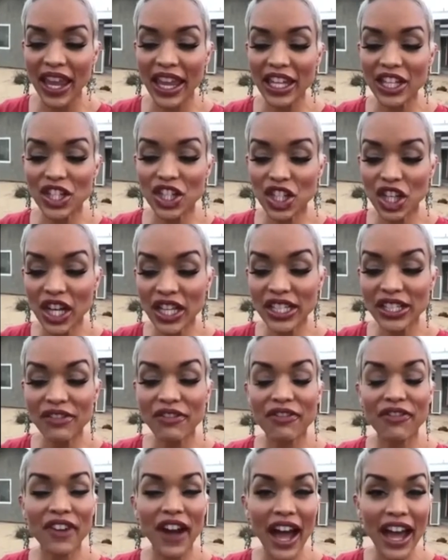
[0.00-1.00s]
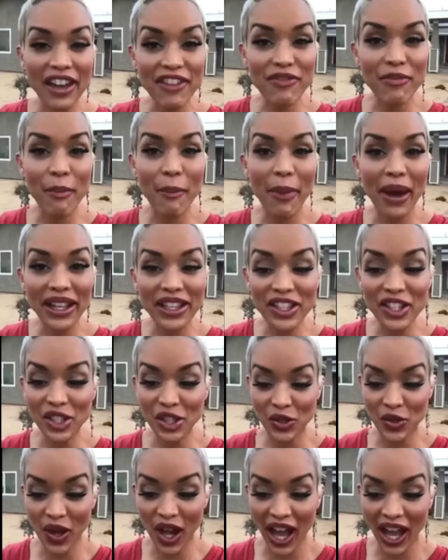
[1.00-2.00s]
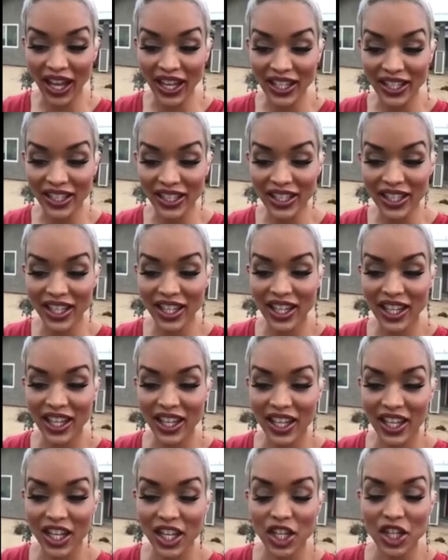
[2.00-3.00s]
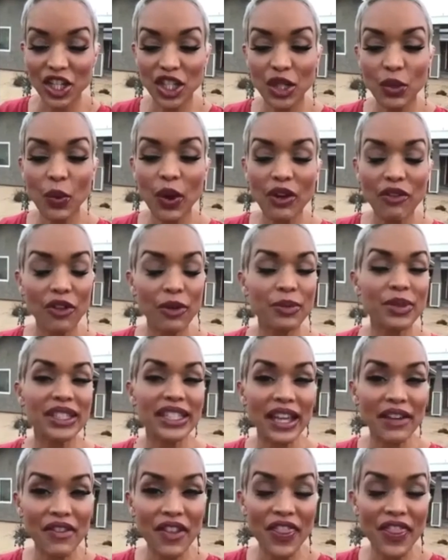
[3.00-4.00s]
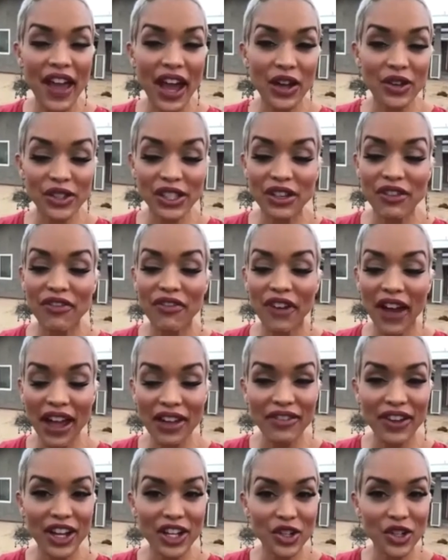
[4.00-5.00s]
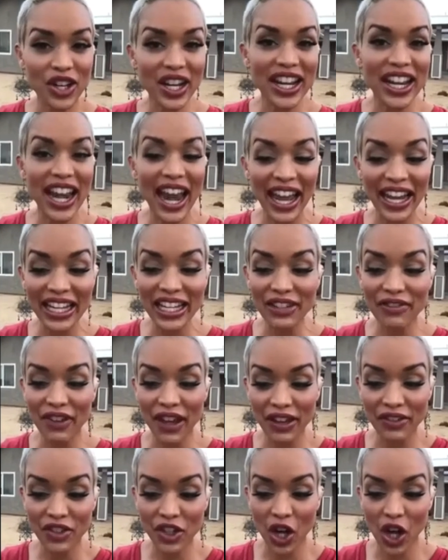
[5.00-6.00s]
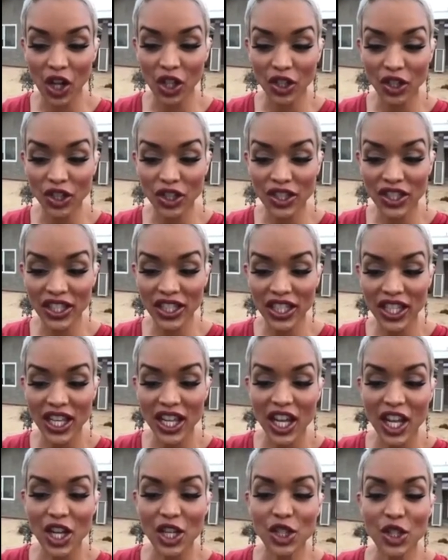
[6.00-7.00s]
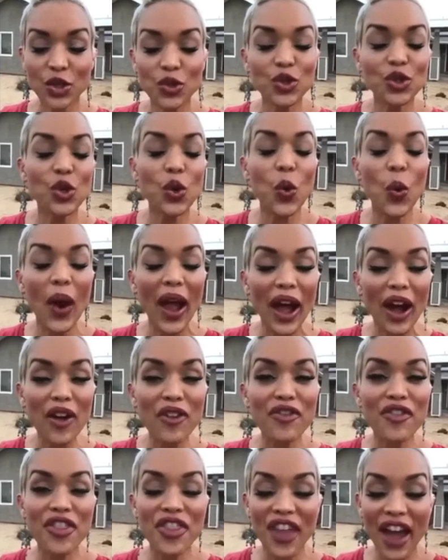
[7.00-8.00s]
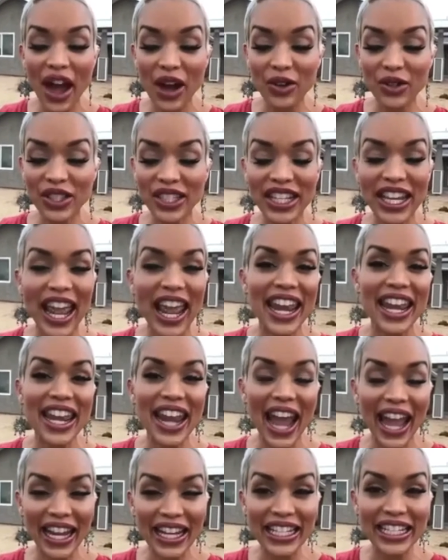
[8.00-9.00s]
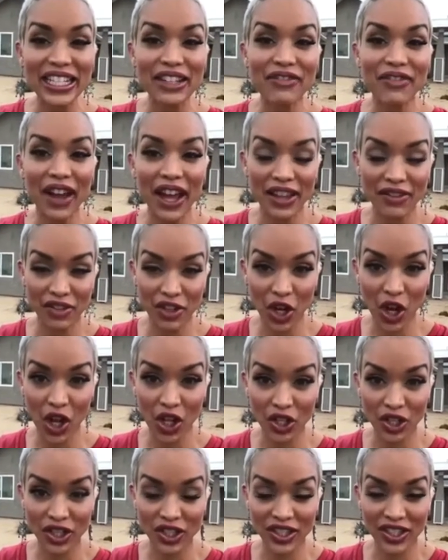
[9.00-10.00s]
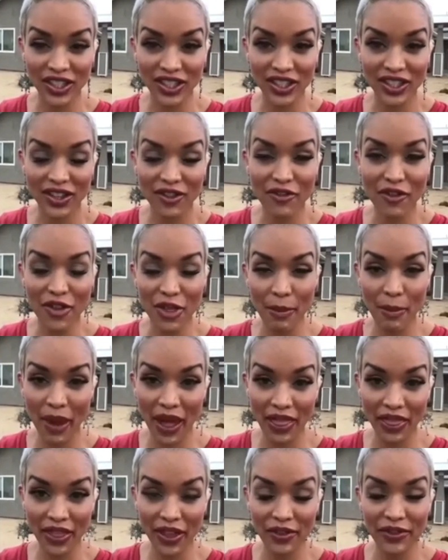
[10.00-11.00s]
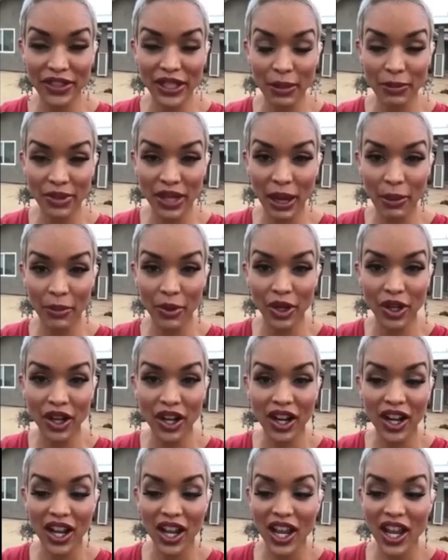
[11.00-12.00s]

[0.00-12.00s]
in just 5 months, you guys, she went from $7,595 to $12,095 for the month of September.